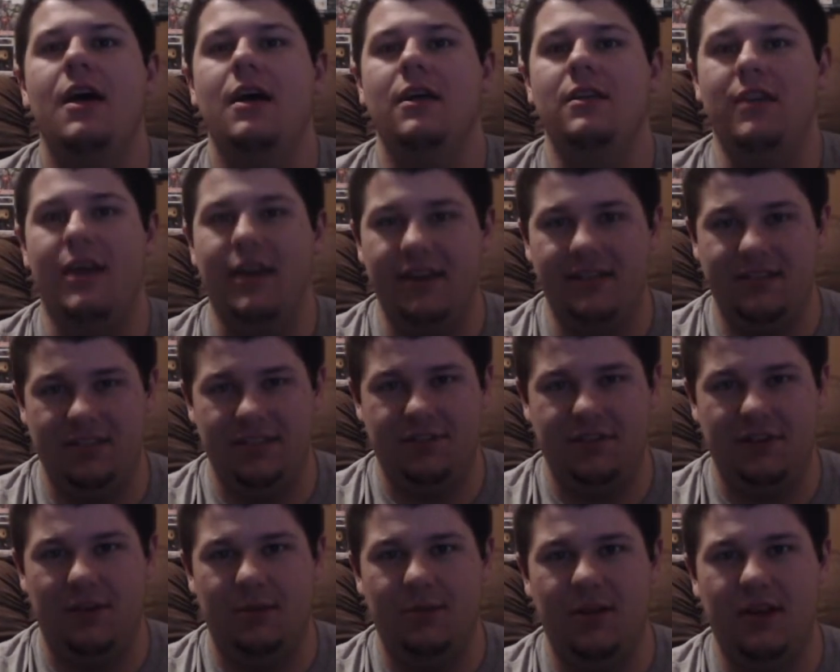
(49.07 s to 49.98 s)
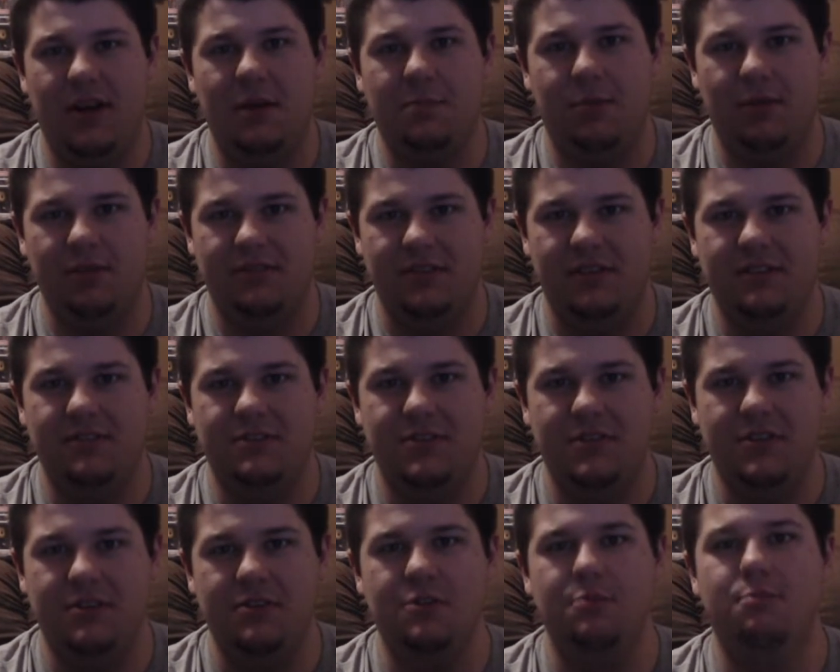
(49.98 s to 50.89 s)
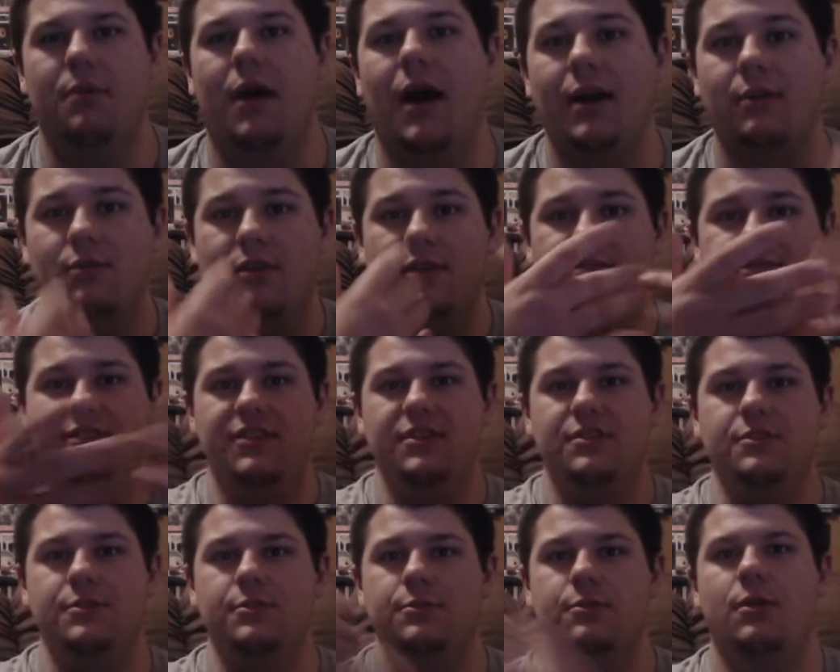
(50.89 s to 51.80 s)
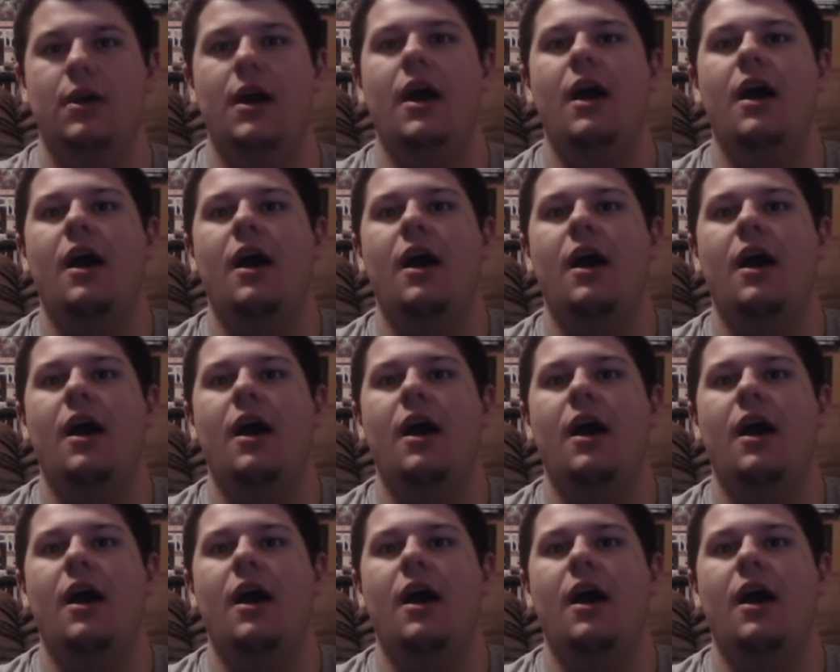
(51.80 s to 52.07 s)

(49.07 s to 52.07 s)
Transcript: Ladies and gentlemen, I present to you my review